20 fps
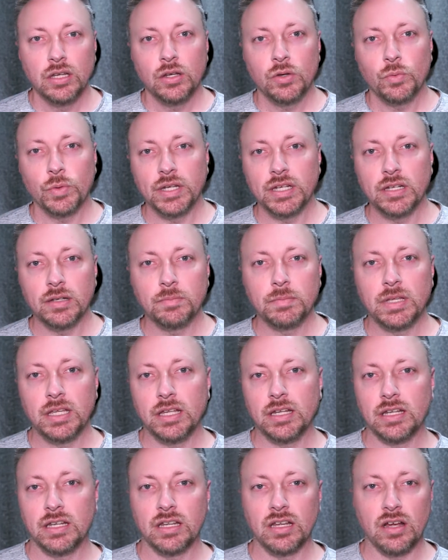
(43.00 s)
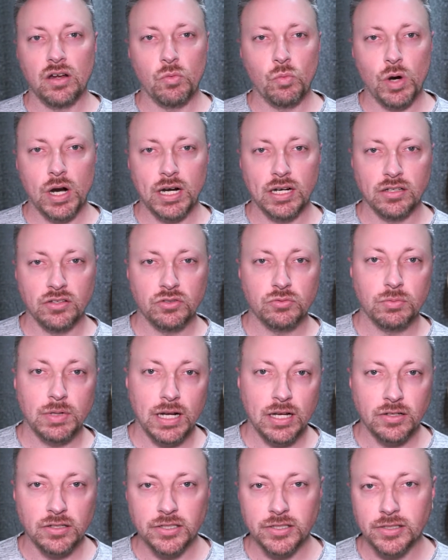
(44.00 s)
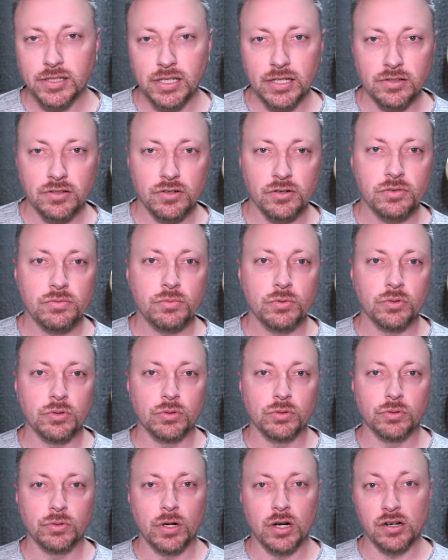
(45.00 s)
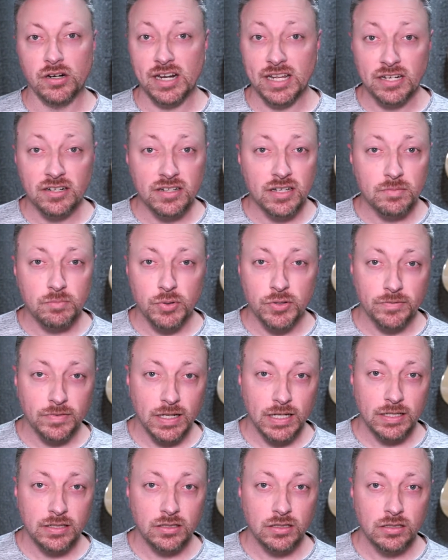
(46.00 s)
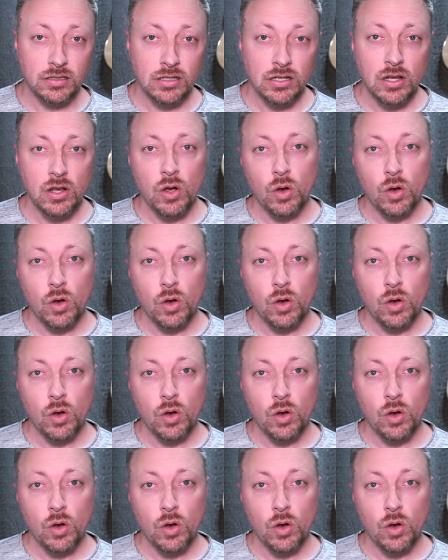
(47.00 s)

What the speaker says: We end up getting a wireless router either through our internet provider